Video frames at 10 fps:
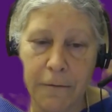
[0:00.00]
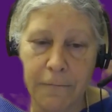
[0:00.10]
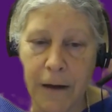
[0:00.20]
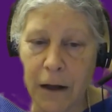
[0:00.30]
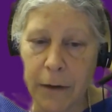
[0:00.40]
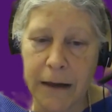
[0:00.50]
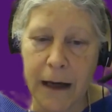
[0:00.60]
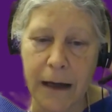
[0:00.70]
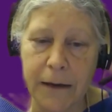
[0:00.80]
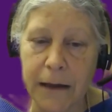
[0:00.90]
Following
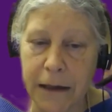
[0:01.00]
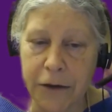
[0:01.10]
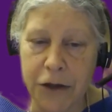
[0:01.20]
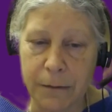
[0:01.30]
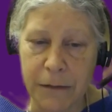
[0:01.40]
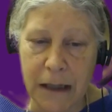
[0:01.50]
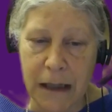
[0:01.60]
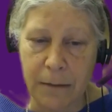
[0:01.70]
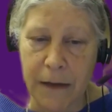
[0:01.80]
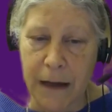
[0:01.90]
that, the leadership
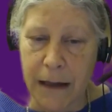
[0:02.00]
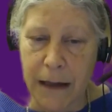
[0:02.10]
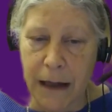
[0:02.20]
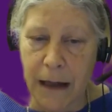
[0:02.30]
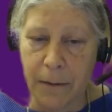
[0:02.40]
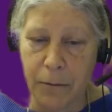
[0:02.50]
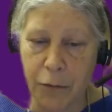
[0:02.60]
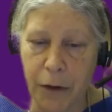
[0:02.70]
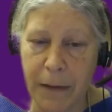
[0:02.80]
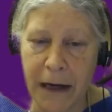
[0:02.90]
team then
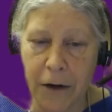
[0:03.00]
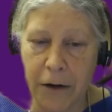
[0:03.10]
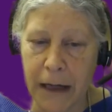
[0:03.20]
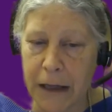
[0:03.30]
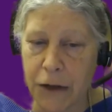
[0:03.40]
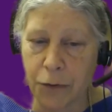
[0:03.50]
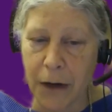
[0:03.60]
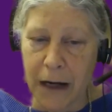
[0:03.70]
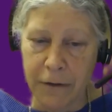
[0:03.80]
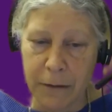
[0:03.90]
prepared a
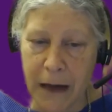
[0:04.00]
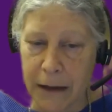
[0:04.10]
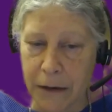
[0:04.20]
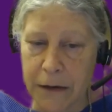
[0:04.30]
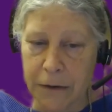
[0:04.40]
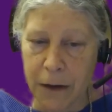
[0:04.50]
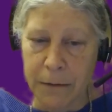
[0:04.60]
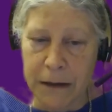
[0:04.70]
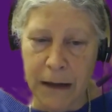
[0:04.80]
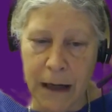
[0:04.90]
draft
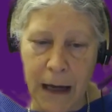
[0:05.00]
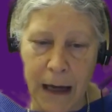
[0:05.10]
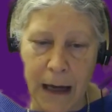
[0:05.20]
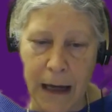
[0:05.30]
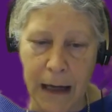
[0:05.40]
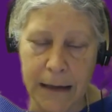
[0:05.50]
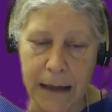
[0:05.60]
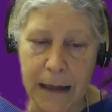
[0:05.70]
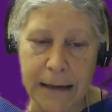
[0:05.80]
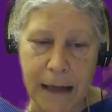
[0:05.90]
manuscript and
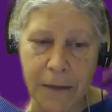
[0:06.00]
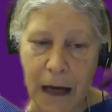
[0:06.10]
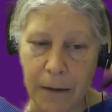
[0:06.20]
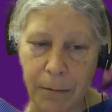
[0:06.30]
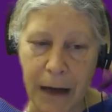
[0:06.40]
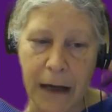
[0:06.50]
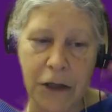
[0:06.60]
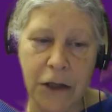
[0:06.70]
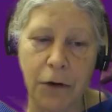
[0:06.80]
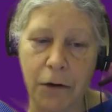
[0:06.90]
sent that back
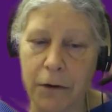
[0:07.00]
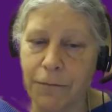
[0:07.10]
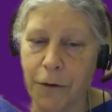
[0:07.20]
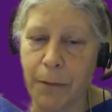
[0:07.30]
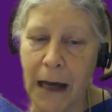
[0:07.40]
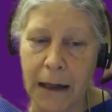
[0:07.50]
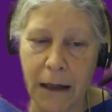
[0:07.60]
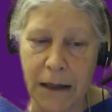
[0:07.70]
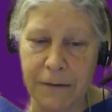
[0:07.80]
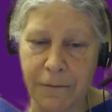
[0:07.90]
to our review
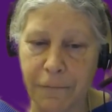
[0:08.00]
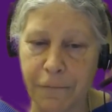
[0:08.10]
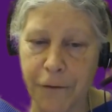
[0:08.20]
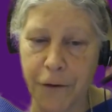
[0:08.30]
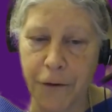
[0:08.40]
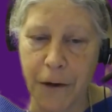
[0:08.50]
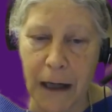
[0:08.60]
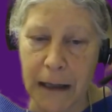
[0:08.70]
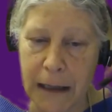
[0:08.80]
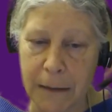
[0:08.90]
panelists for further
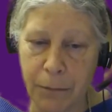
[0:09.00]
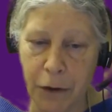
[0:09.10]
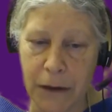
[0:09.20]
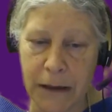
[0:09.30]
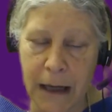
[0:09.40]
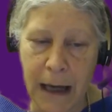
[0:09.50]
input,